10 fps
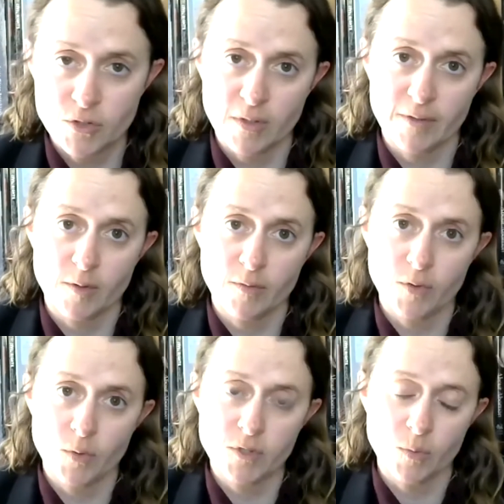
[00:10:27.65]
or other
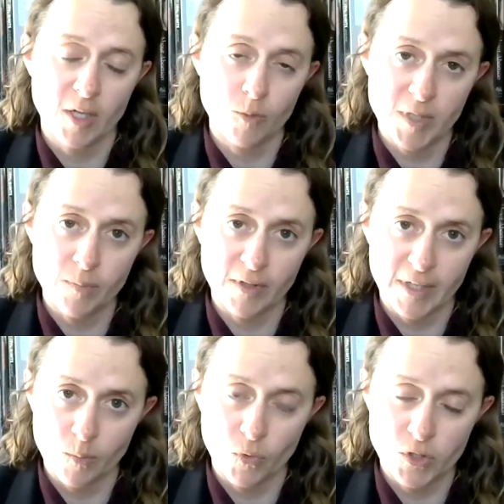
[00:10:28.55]
folks who help people
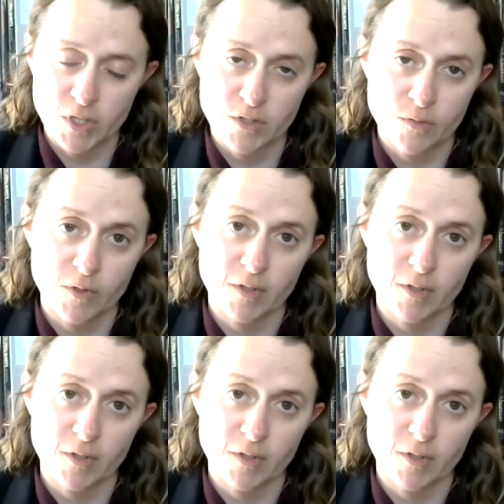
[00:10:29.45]
get abortions for